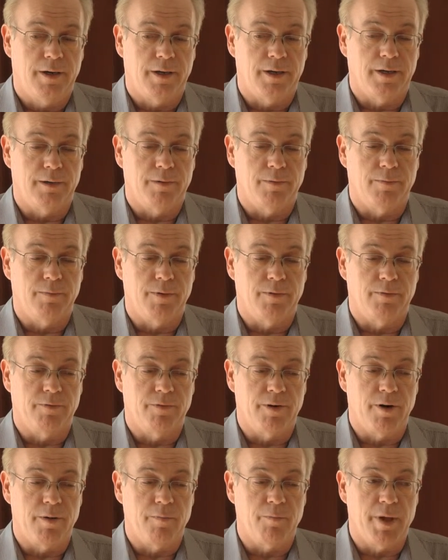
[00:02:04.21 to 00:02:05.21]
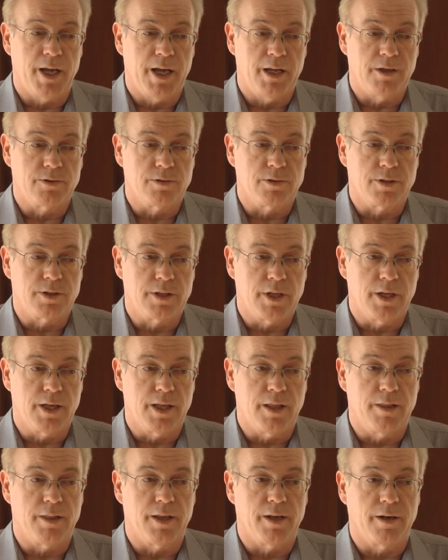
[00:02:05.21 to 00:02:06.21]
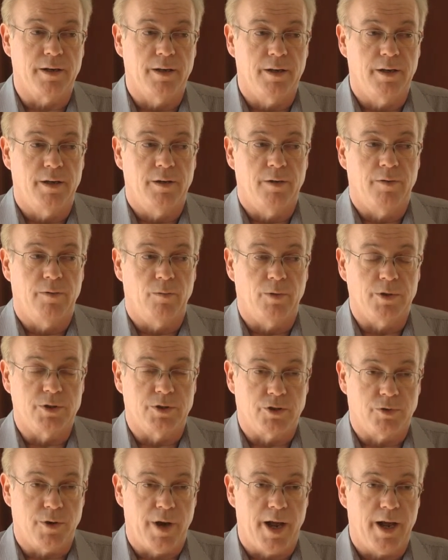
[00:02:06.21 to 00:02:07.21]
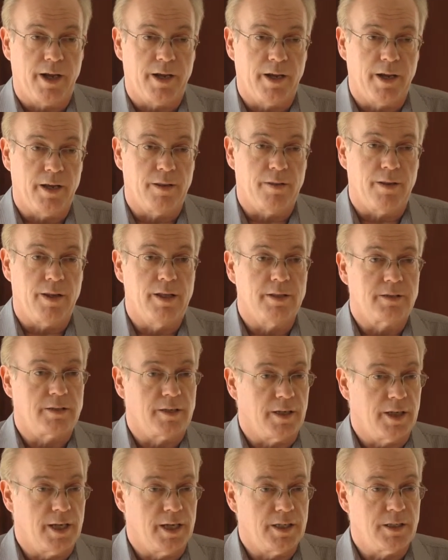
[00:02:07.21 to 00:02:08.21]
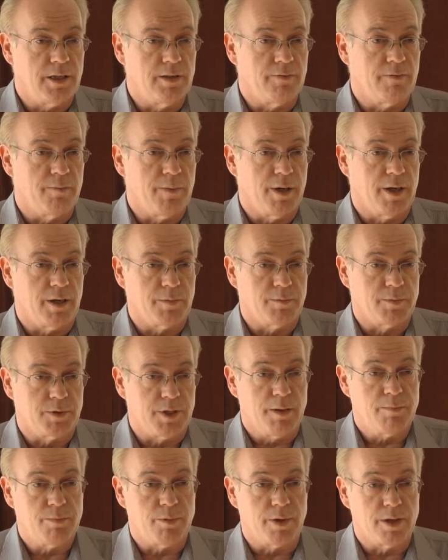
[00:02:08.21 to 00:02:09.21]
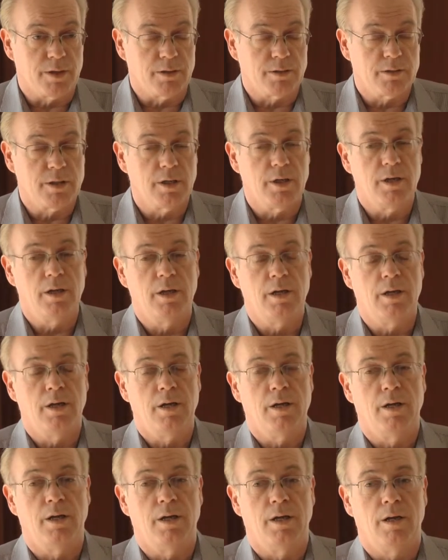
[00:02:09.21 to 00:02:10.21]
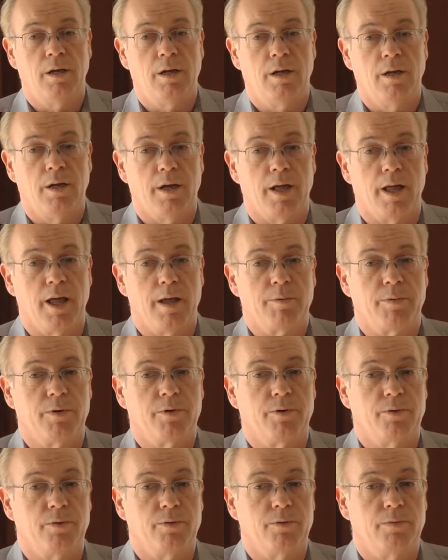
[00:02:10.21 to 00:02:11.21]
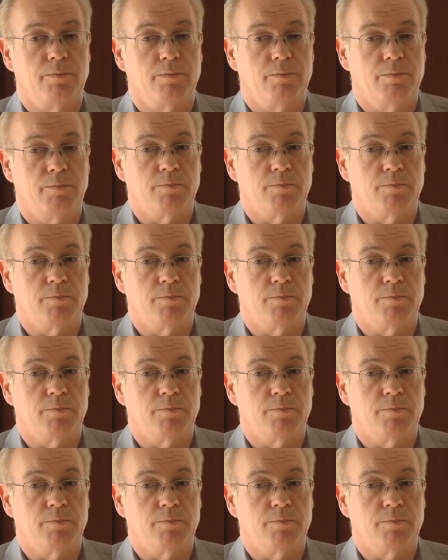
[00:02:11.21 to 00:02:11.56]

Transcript: A very major city that was tracking the installation of amalgam separators happened to